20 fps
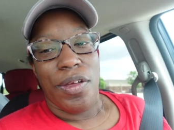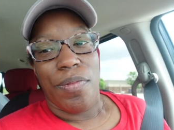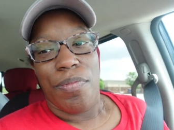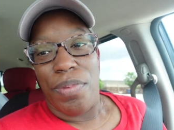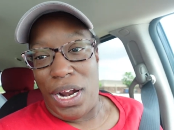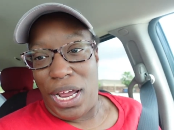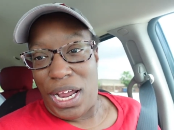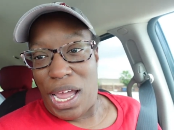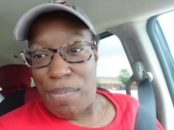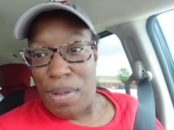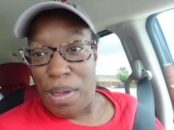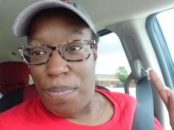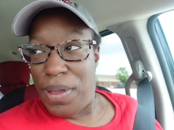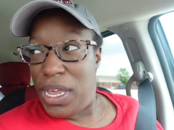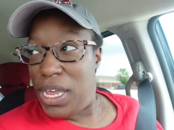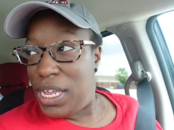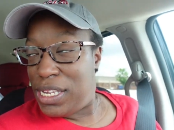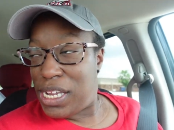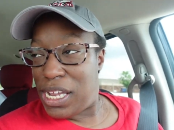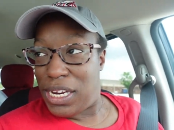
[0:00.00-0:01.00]
but I got my
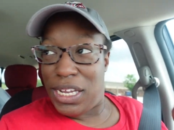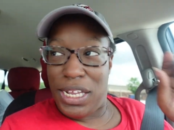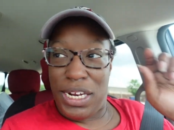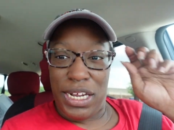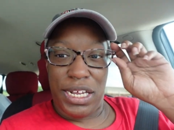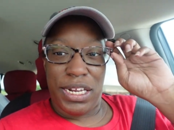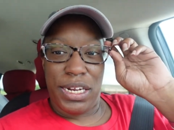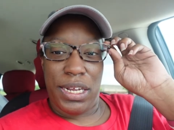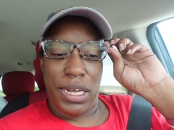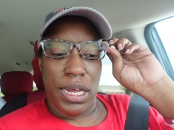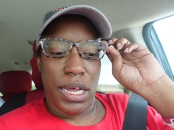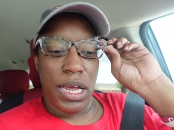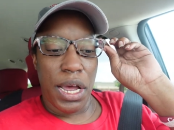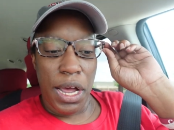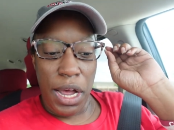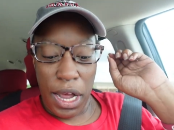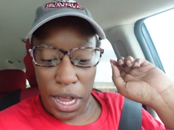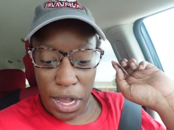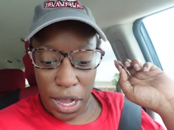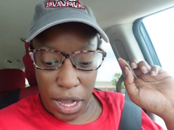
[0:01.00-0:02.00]
beans I need it.
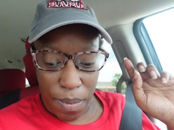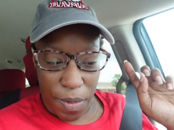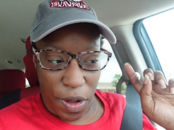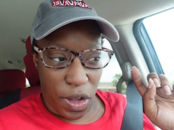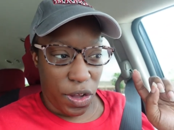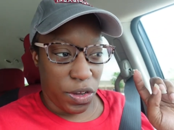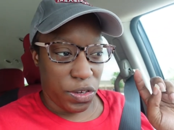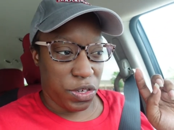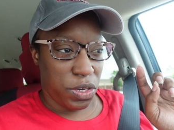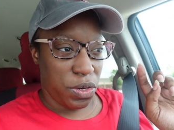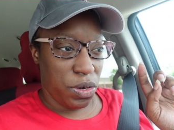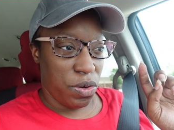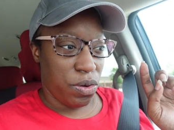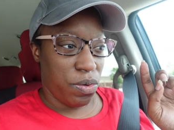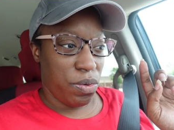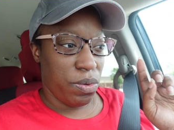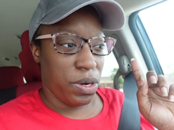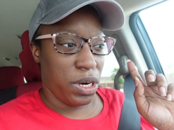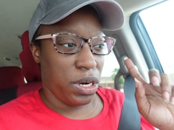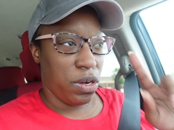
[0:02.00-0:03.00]
Um, I also,
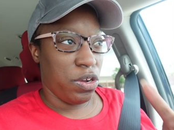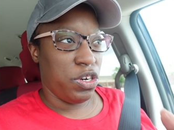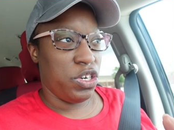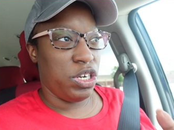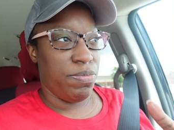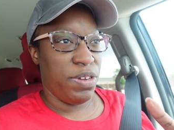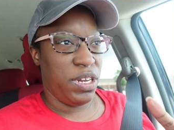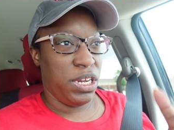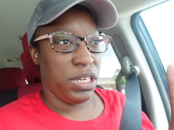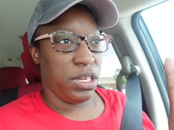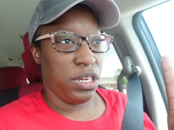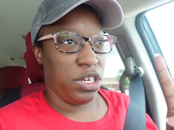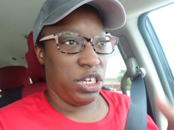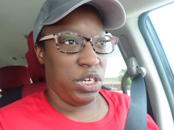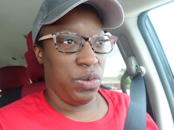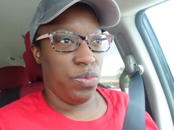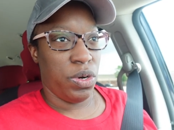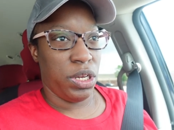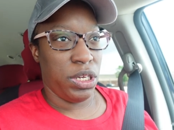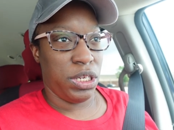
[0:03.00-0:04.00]
we're gonna go to Jim and because
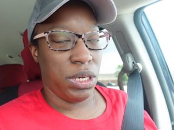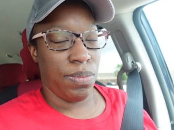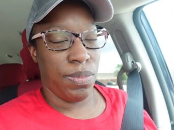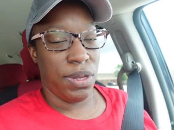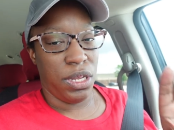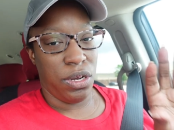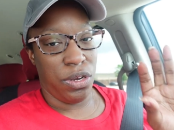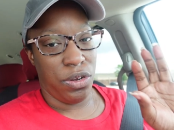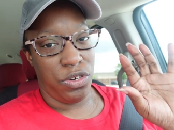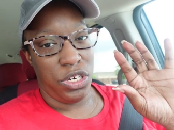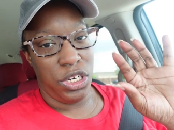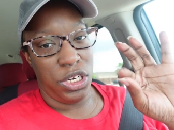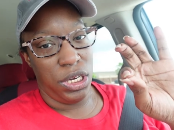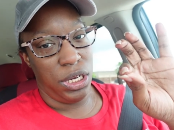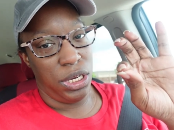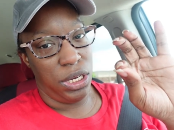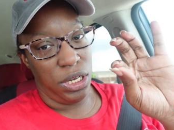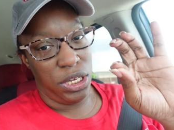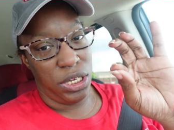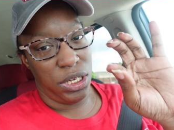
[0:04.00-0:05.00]
she wants some of their
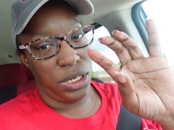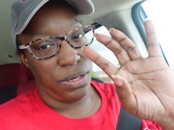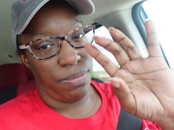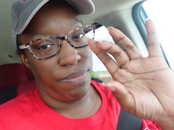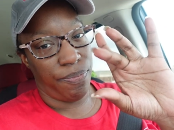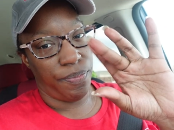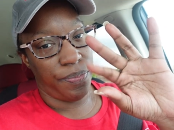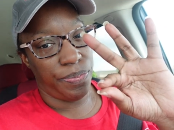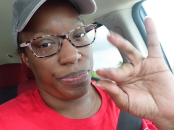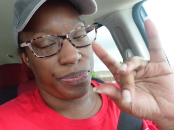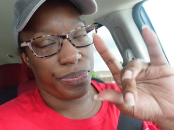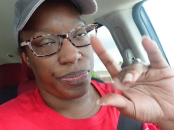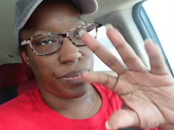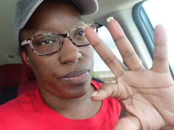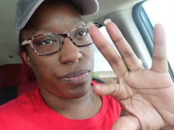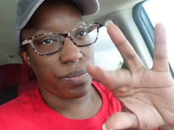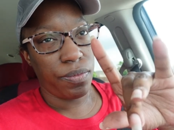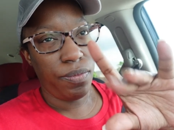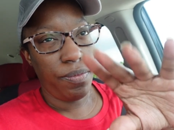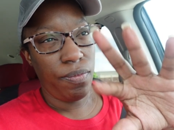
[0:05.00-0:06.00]
cheese
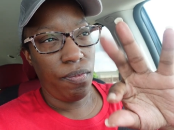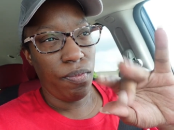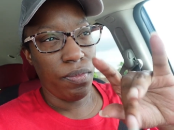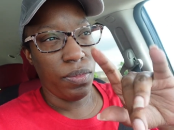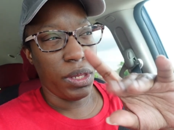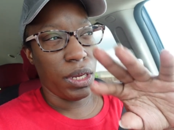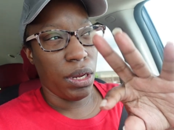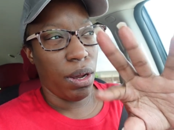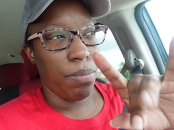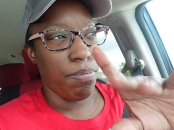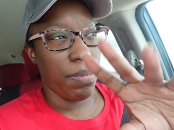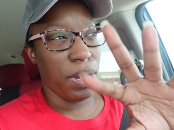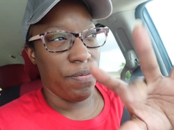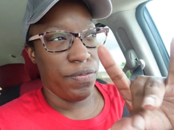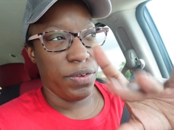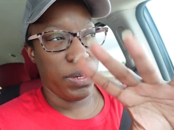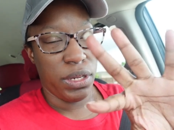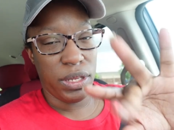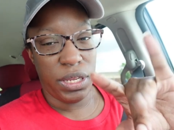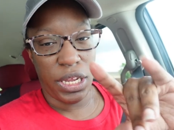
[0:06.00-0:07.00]

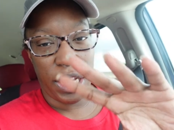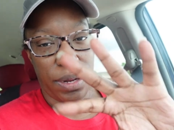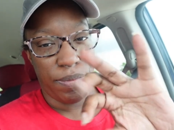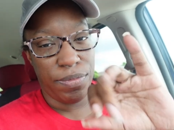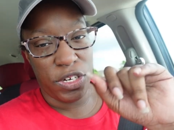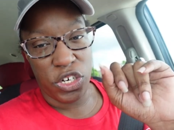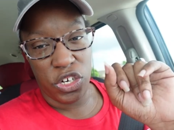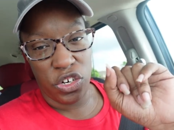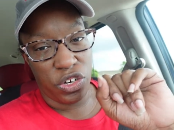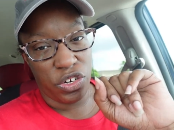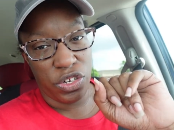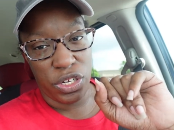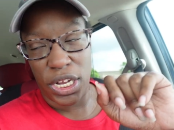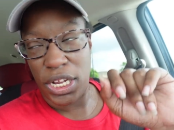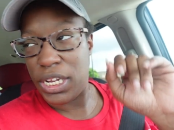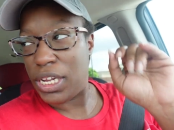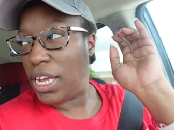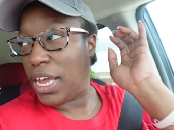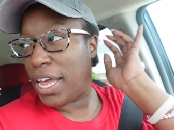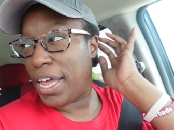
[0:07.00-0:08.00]
muffin thingy jiggers
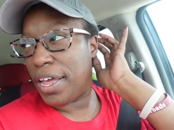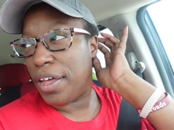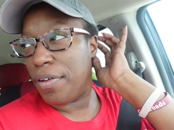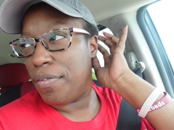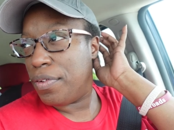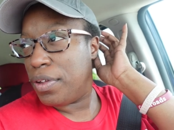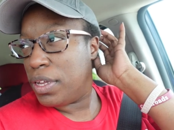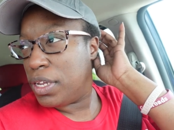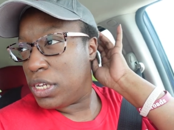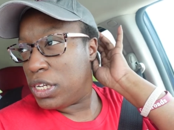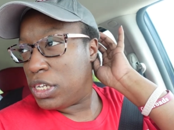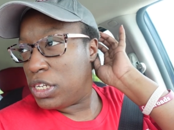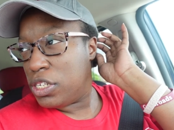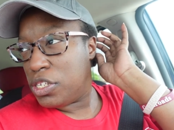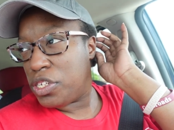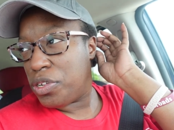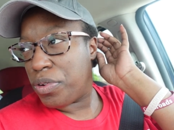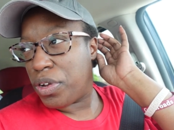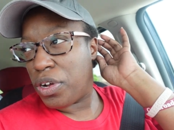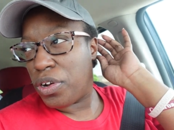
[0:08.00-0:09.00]
that they have.
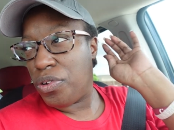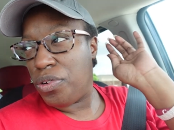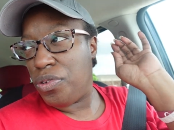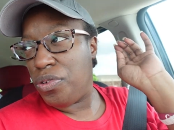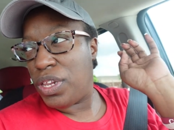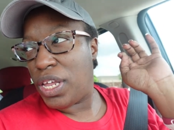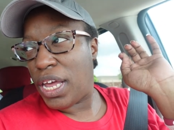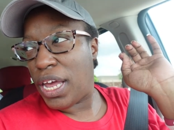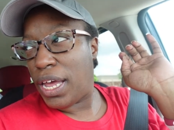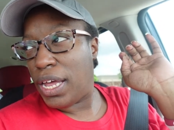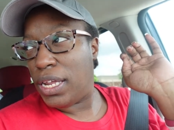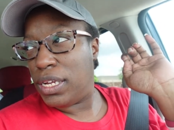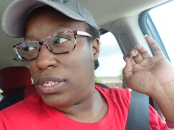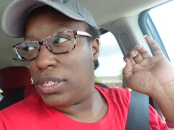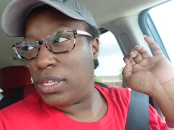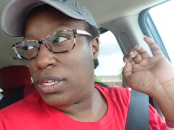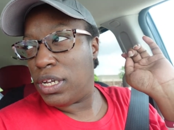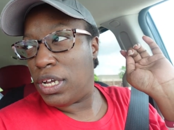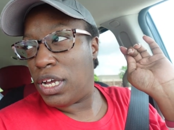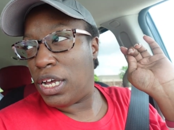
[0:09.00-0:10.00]
So we're gonna go do that
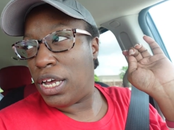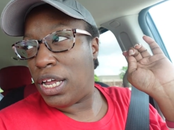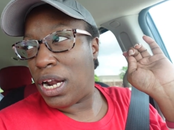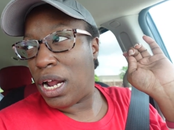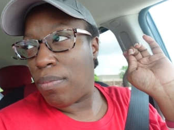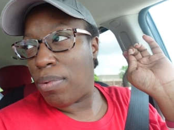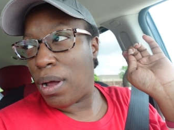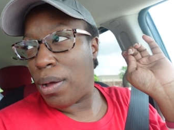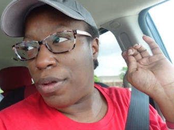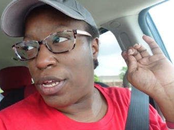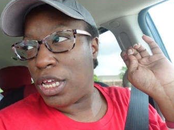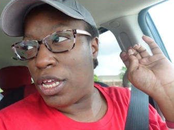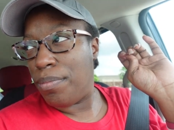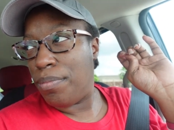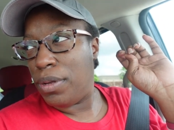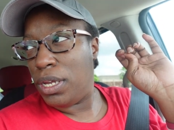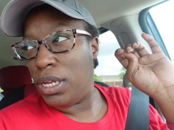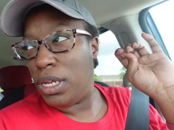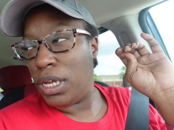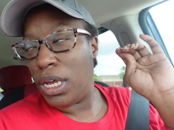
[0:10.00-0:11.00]
and I'll probably get
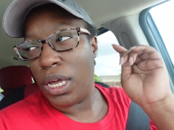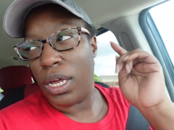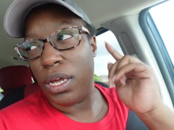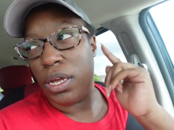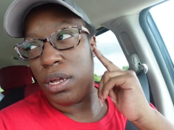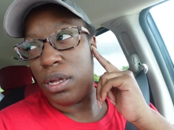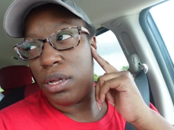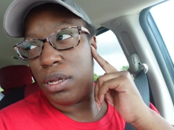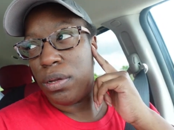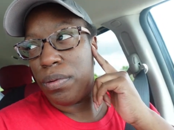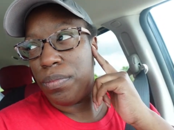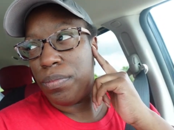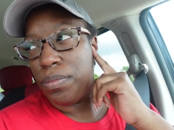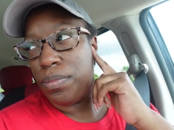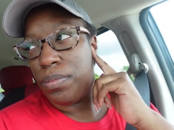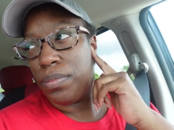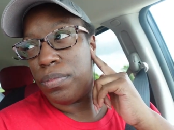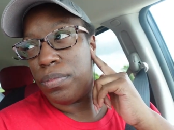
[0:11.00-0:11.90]
me a um